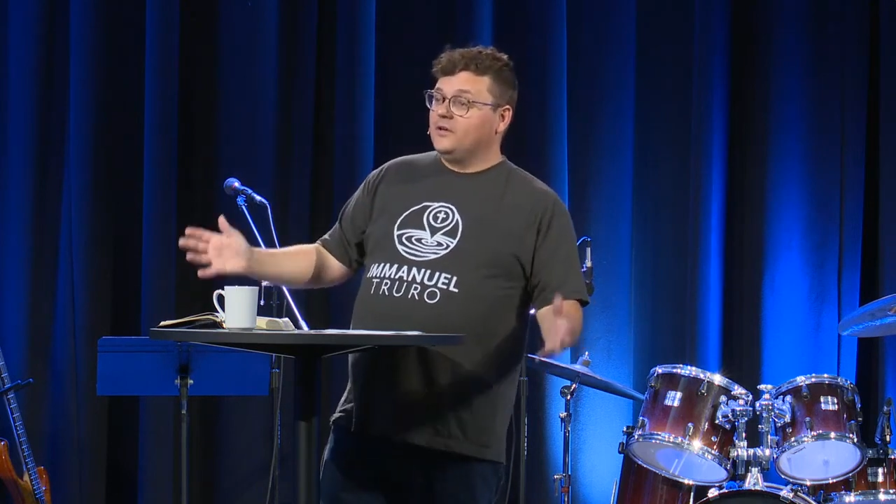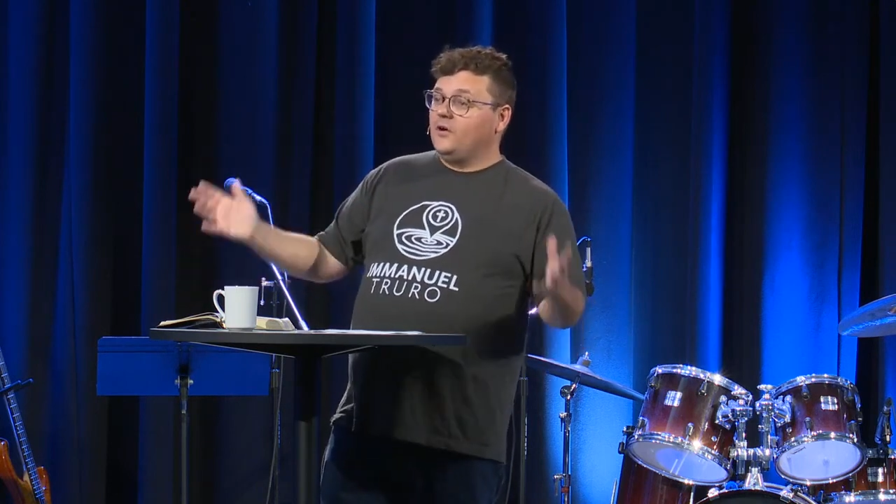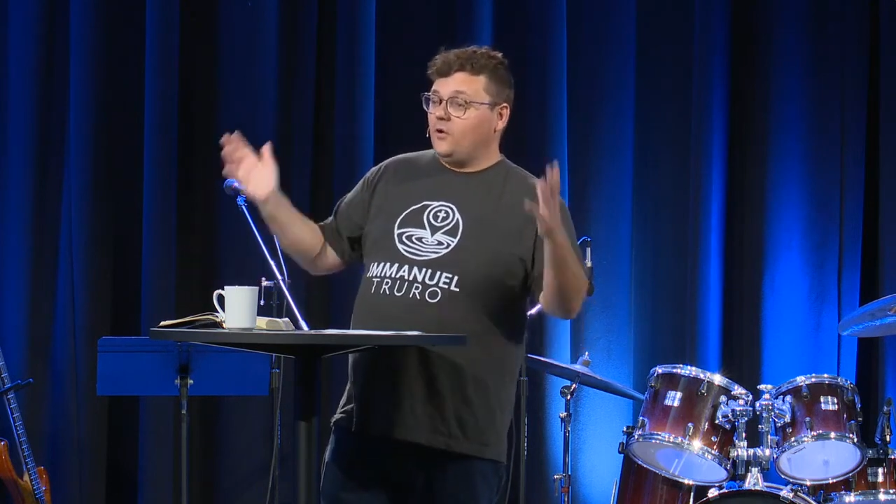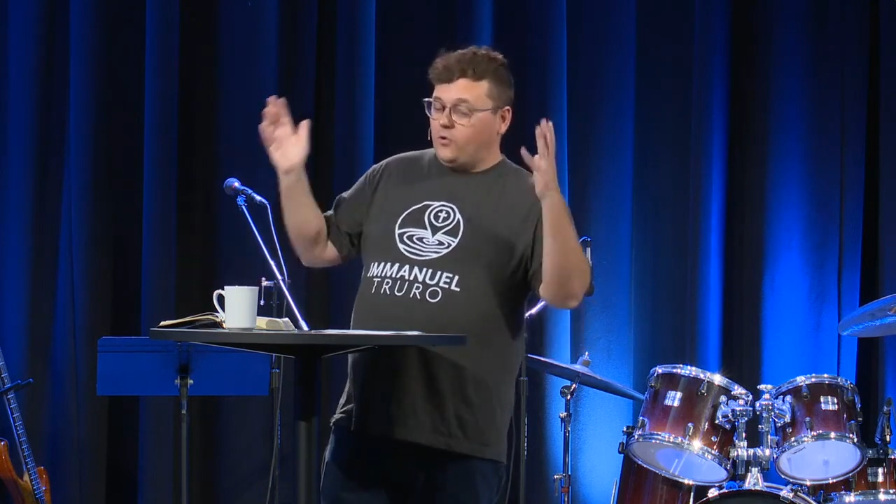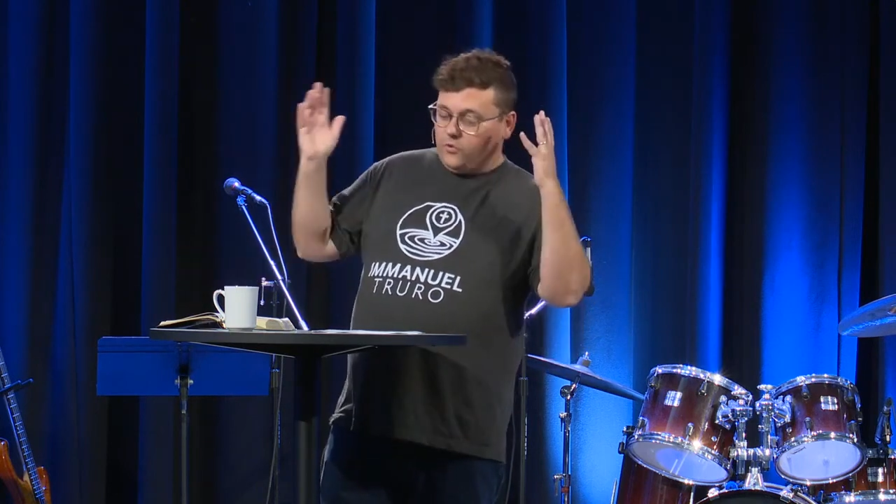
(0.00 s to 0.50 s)

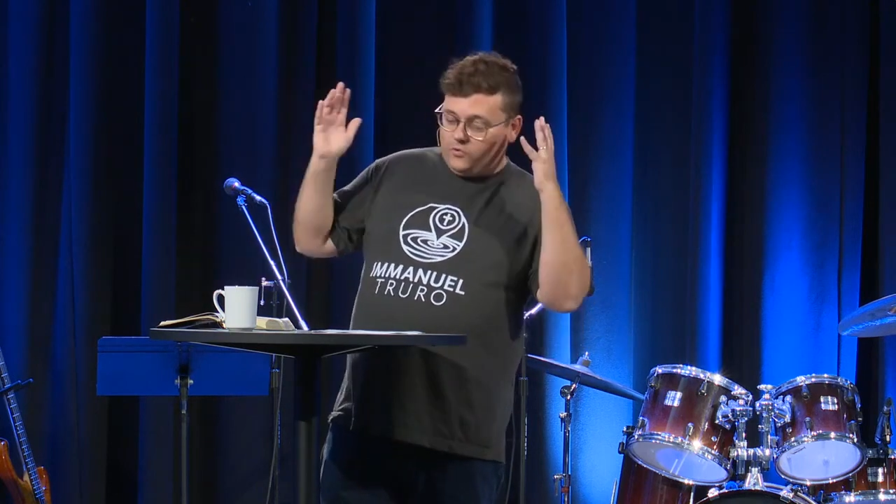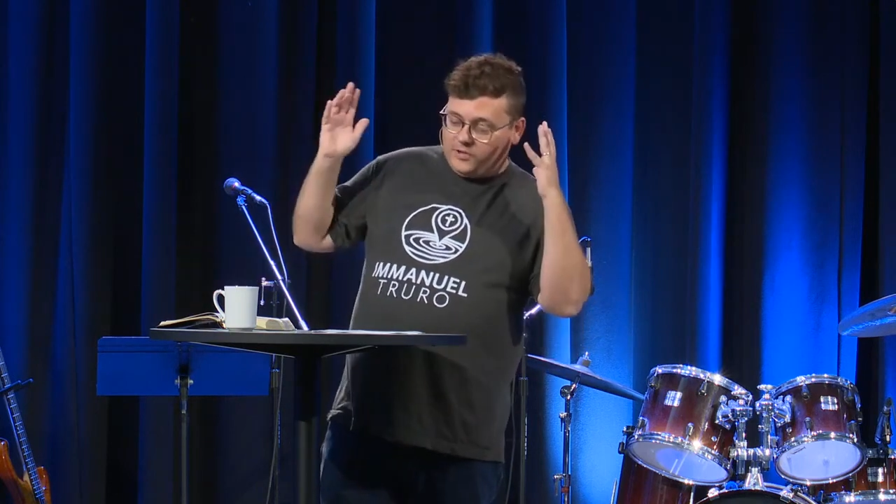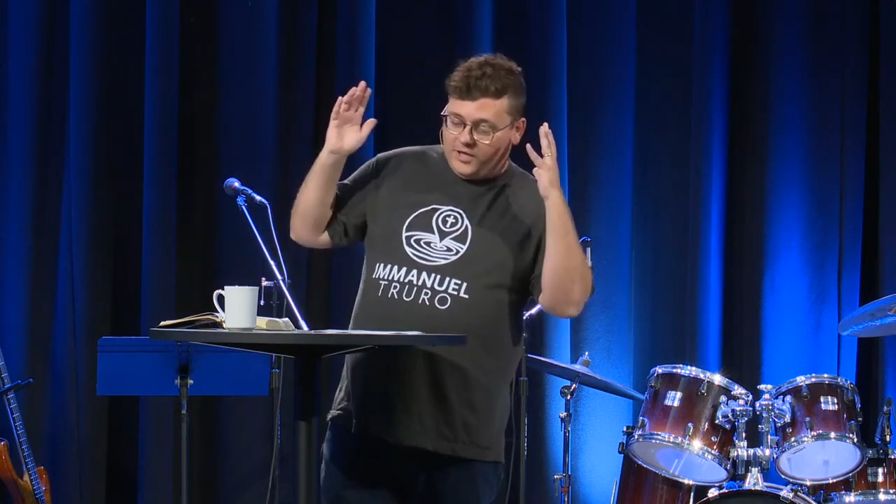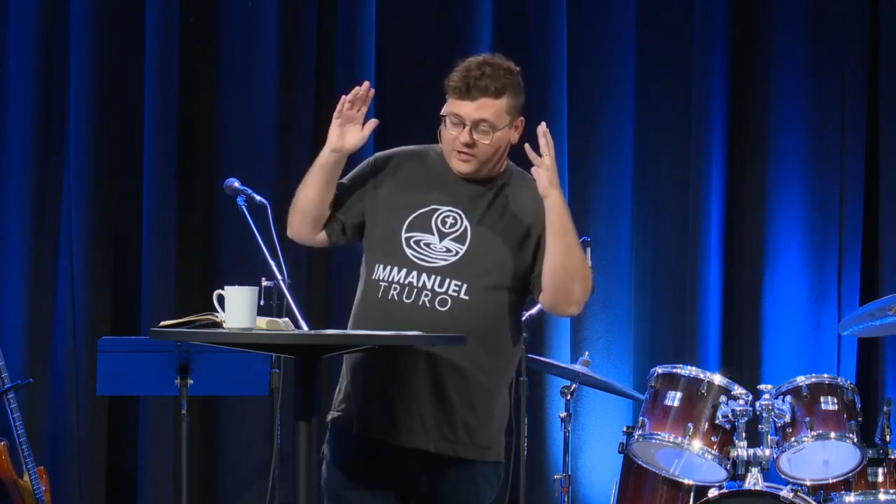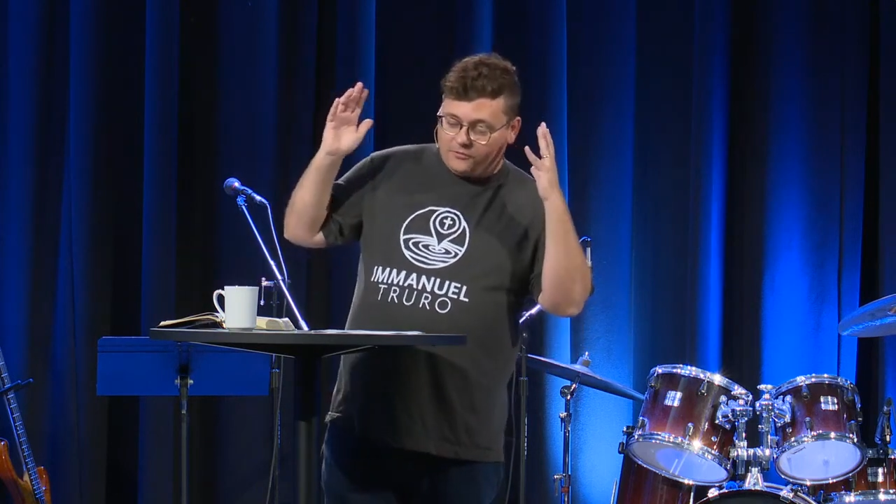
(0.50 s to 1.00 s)
a whole
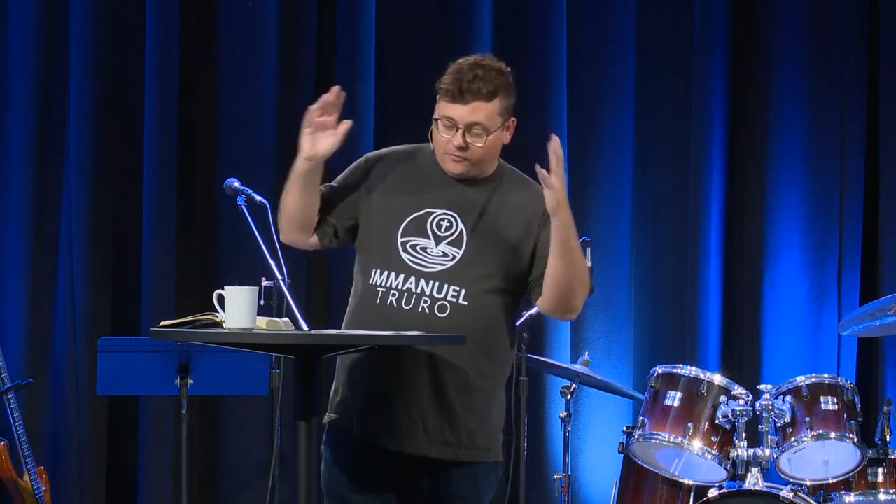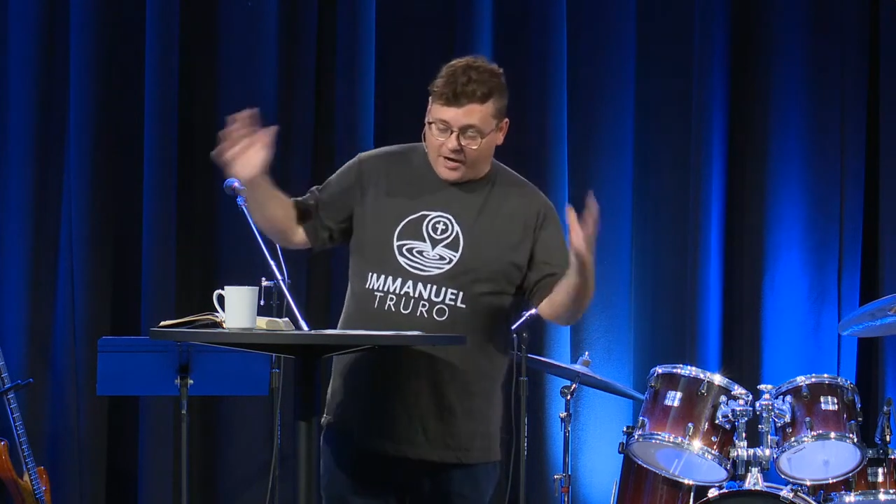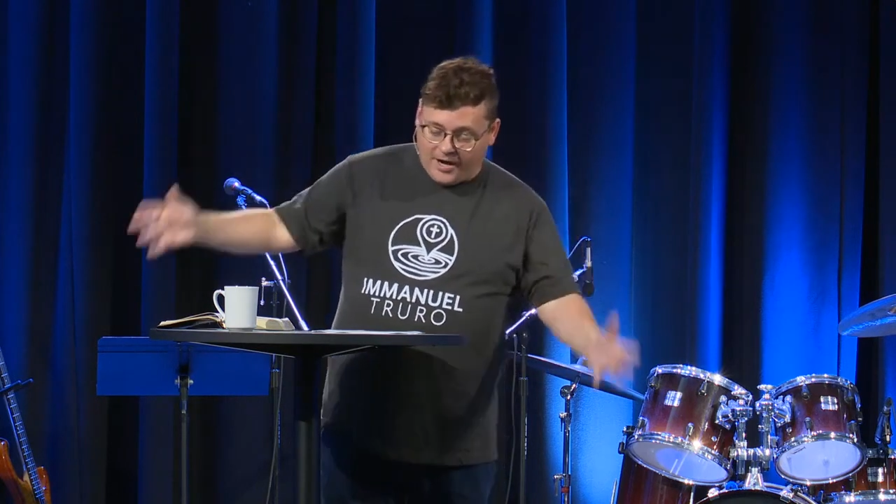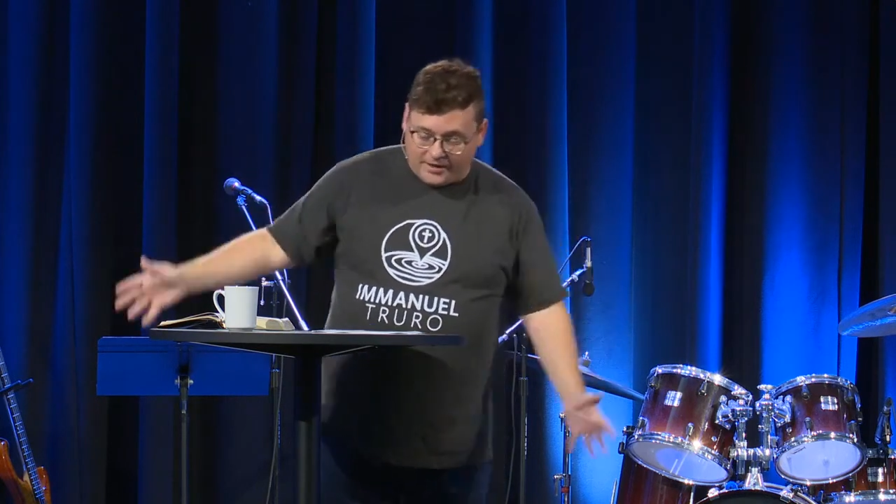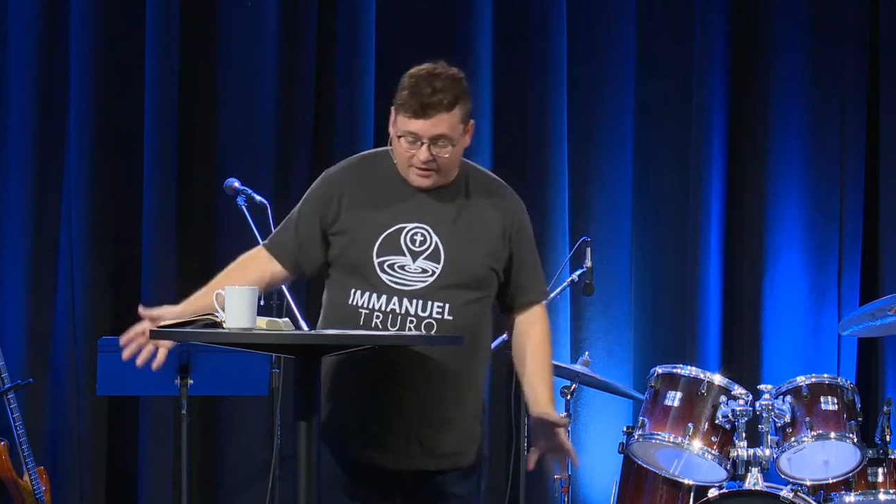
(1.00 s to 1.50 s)
lot of
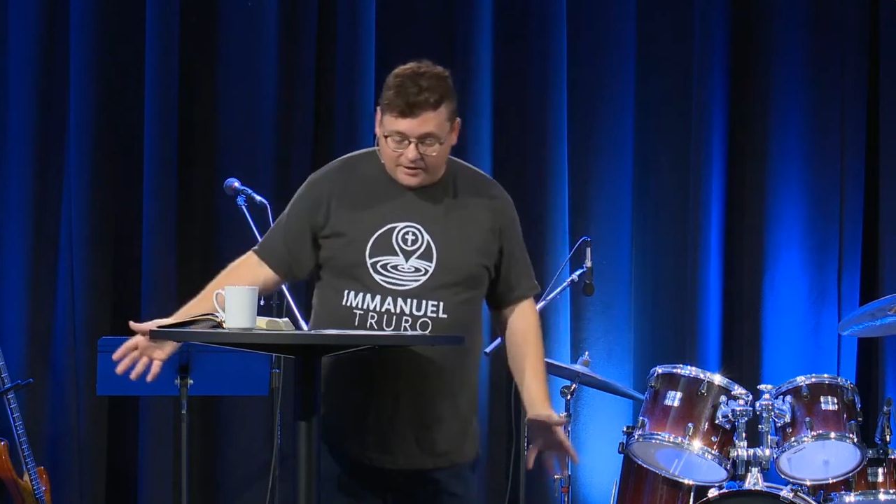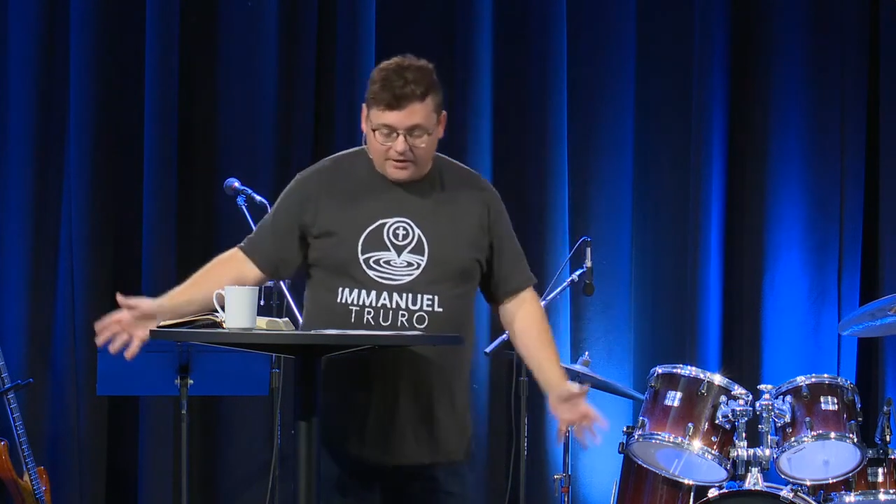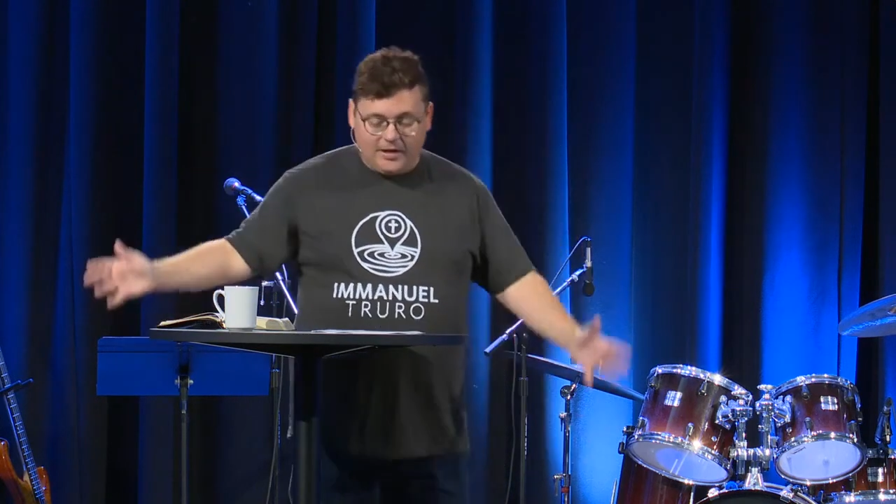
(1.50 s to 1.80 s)
racket,